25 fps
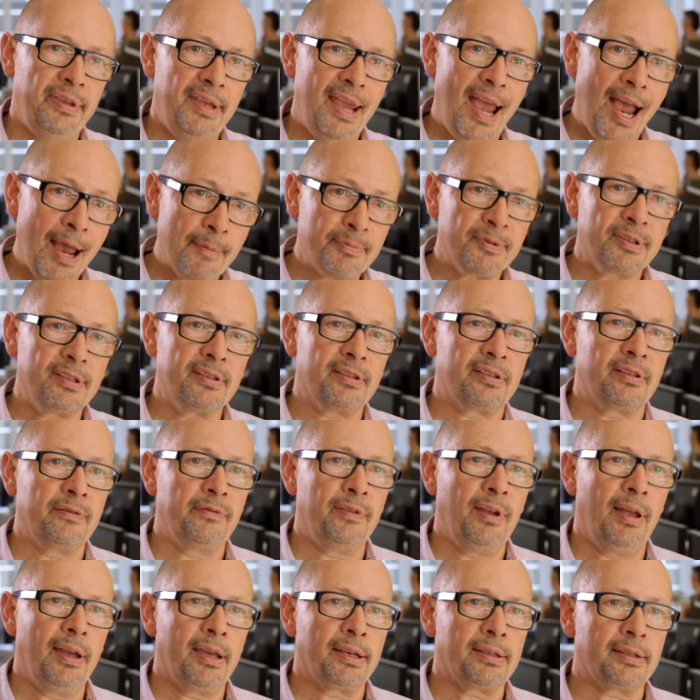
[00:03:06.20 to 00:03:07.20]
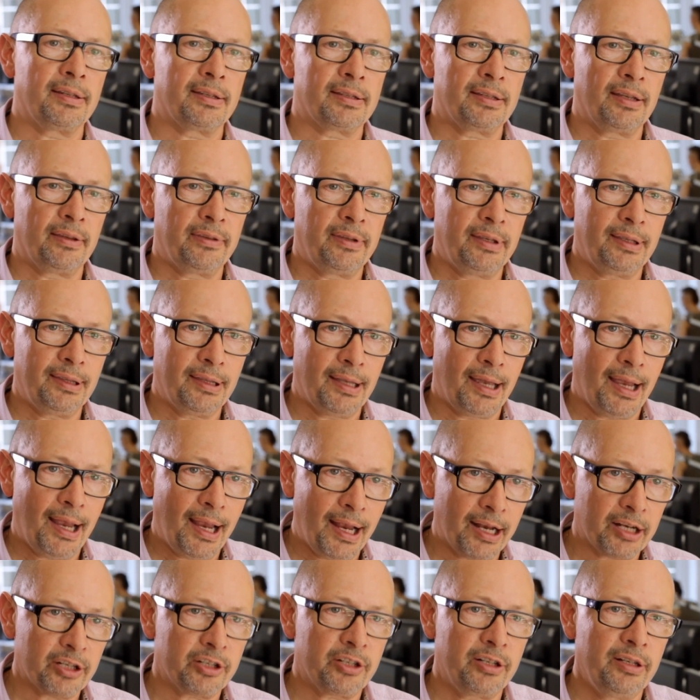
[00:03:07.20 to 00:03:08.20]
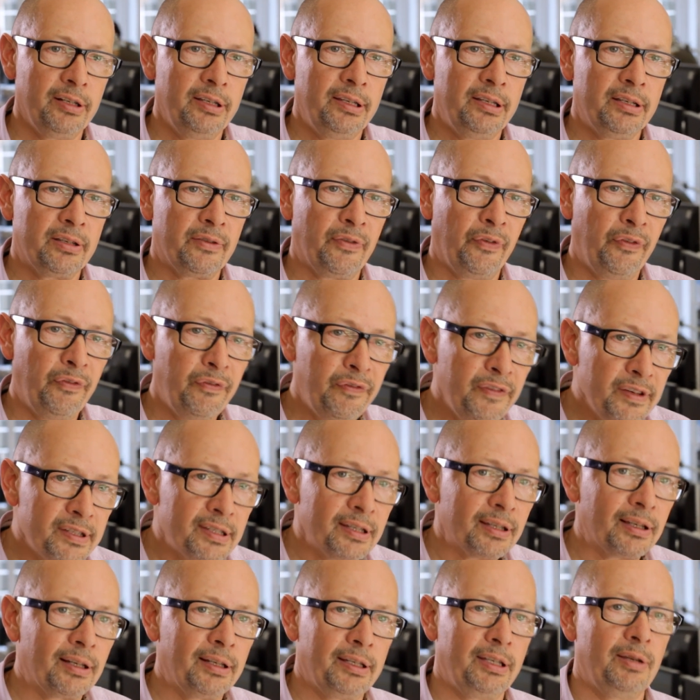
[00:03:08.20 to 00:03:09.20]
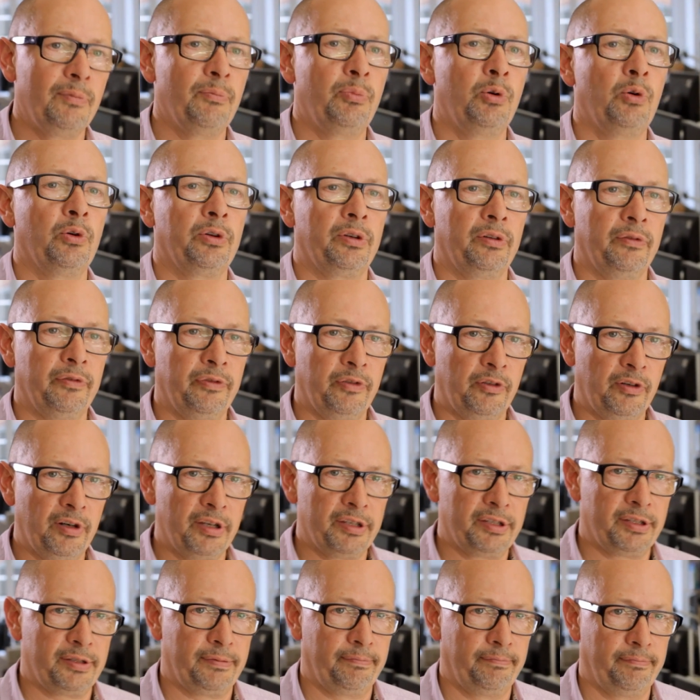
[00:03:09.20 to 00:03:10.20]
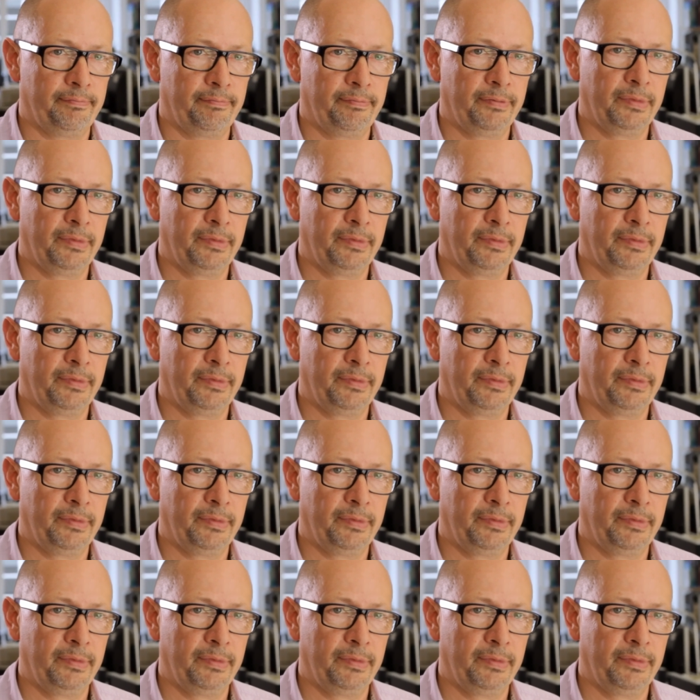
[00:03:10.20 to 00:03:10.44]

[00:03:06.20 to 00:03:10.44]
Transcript: The absence of light is something that actually is physically important for us.